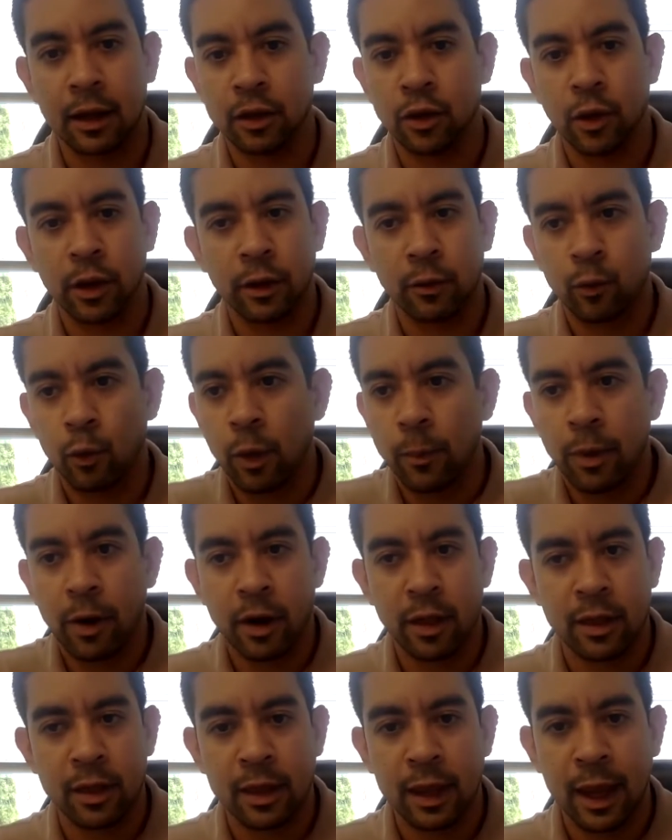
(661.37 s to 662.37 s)
during one
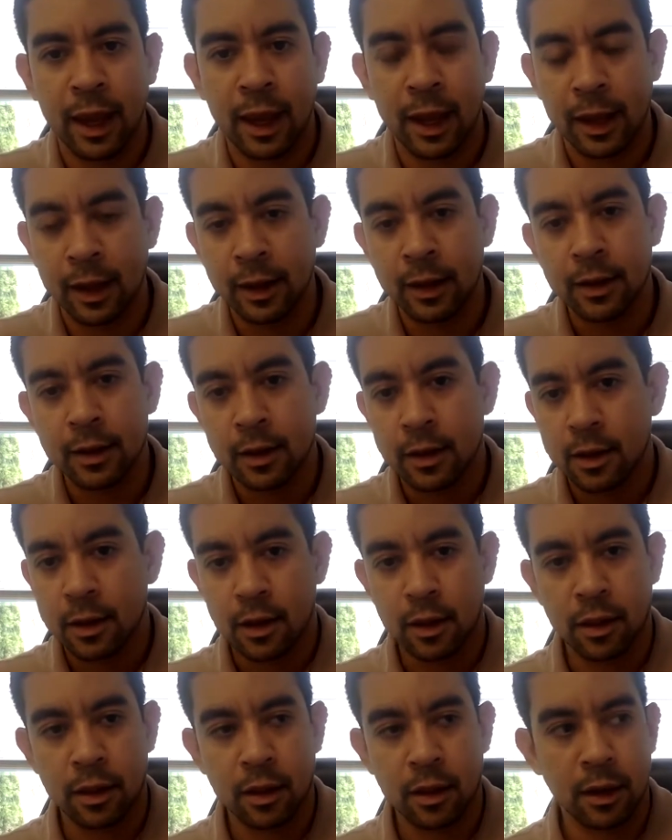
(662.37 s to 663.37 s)
part of the day,
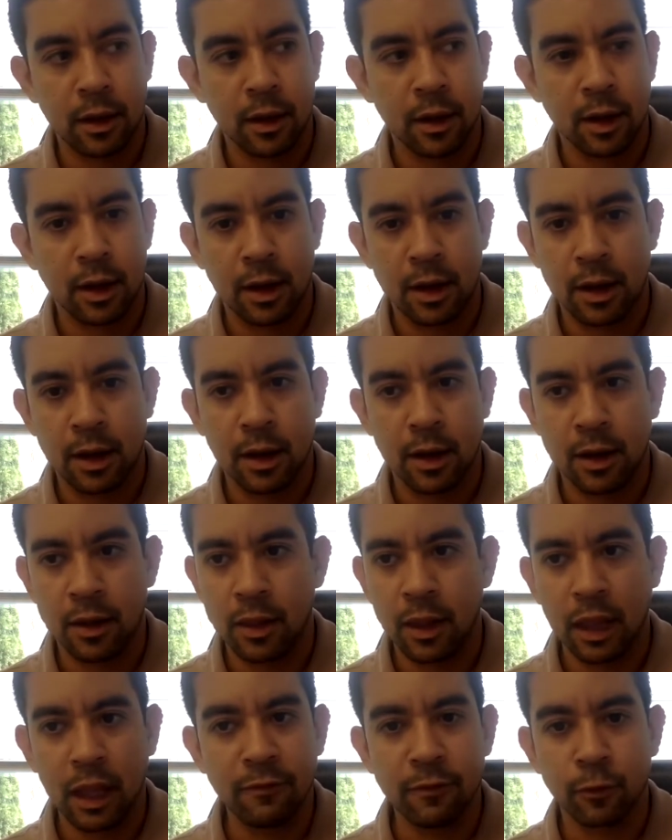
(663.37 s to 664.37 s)
the
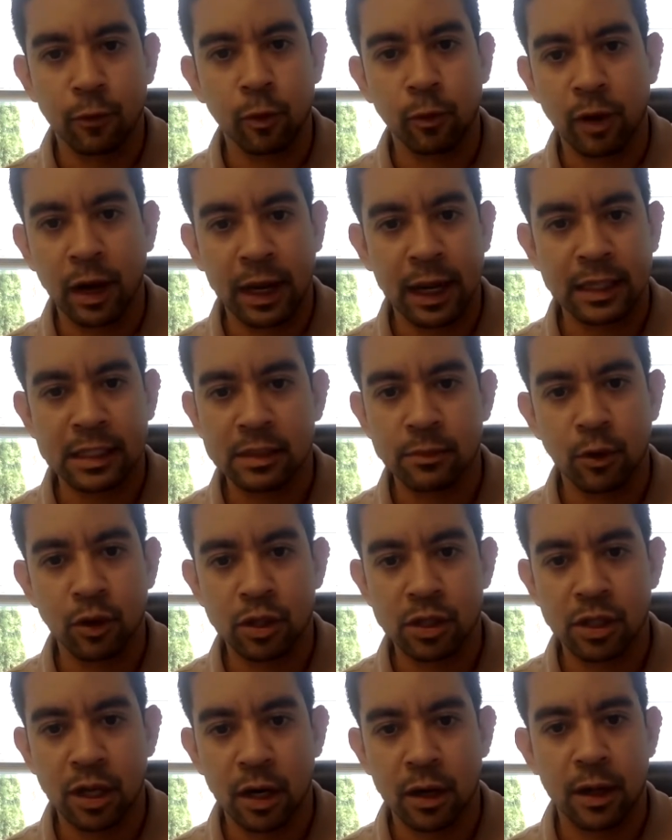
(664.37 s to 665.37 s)
living room, right, gets the
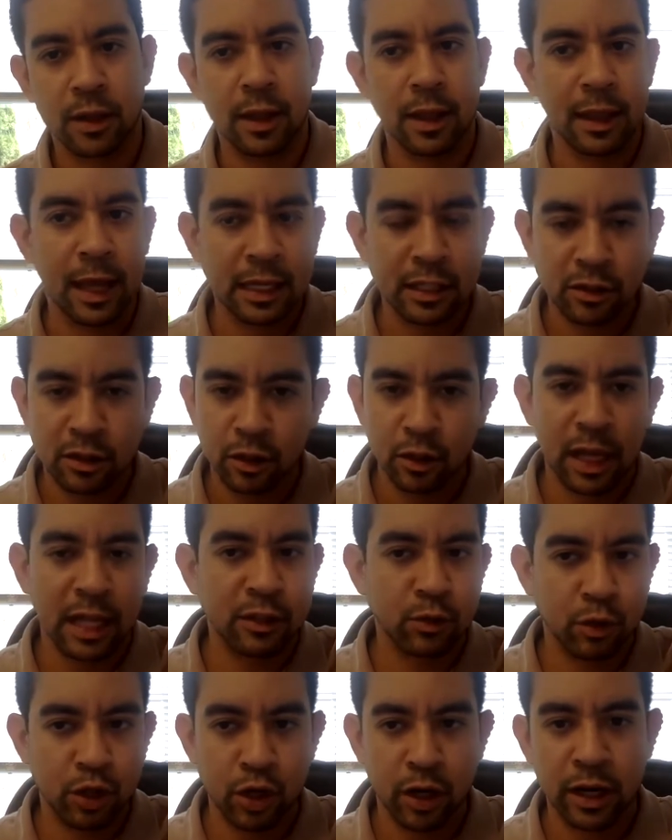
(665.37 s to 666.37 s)
most sun, and then that's
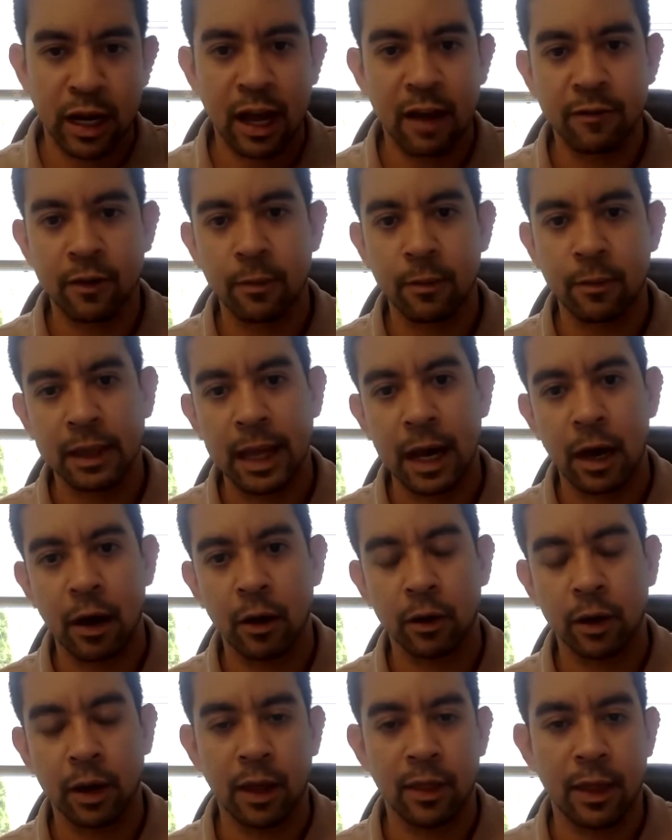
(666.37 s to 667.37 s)
what you're going to have coming
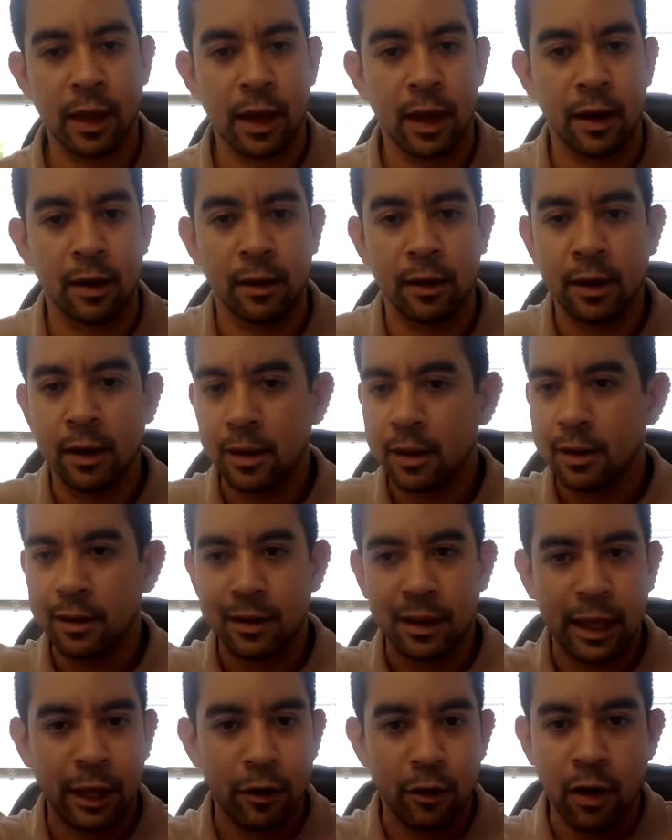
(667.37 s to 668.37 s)
down, and then
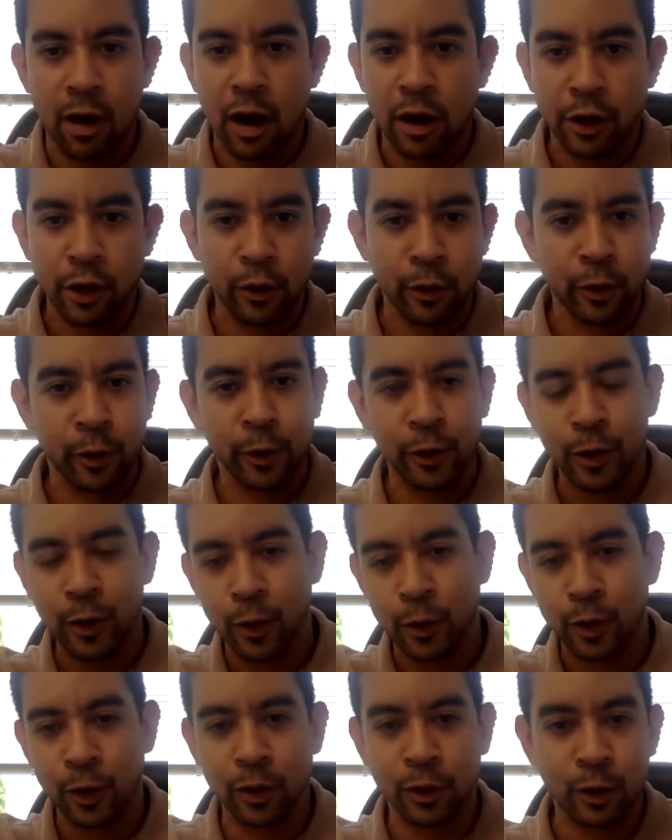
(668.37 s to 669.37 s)
later on,
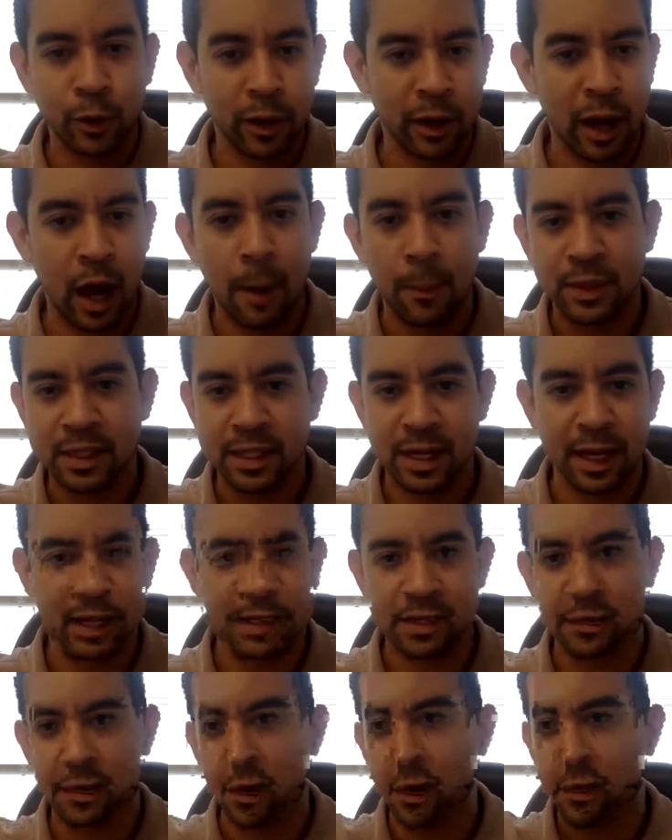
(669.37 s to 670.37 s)
you could do the opposite, I
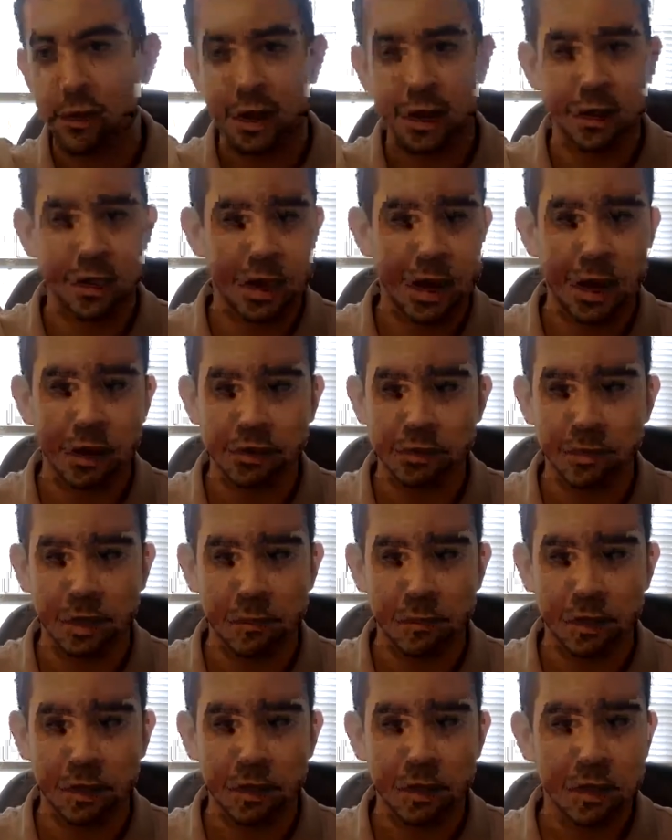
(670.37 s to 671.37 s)
guess, on the other end of the house,
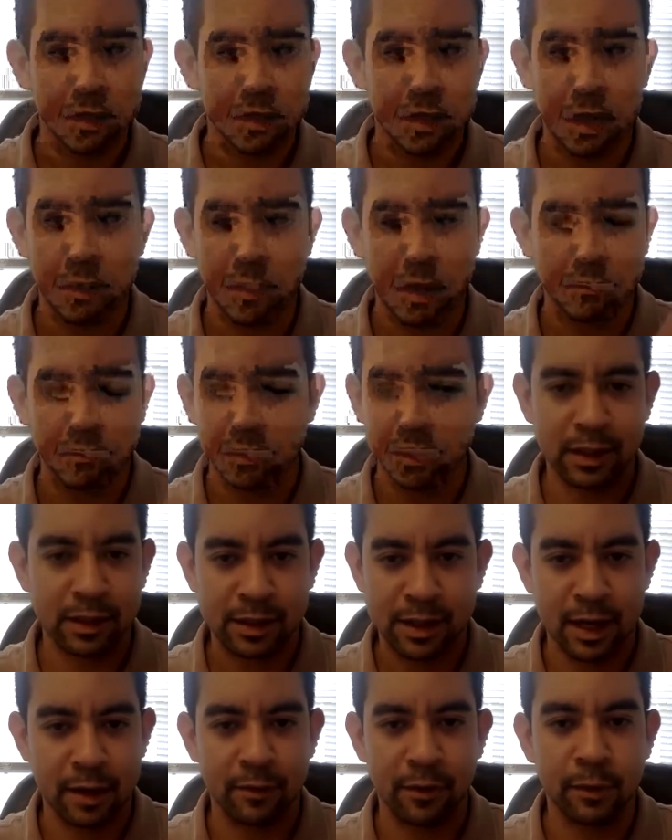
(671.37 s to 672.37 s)
maybe. That's
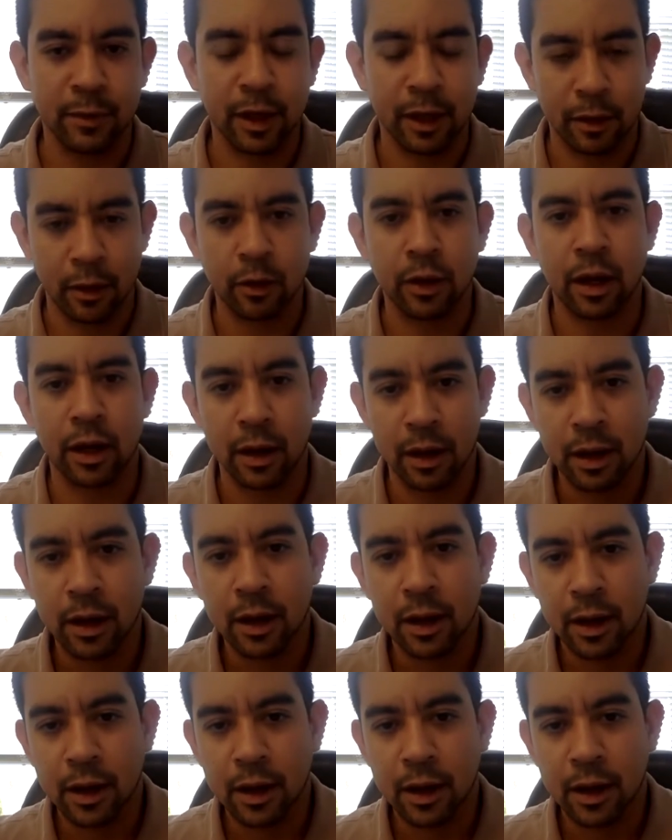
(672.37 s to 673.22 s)
kind of what I'm thinking. Okay.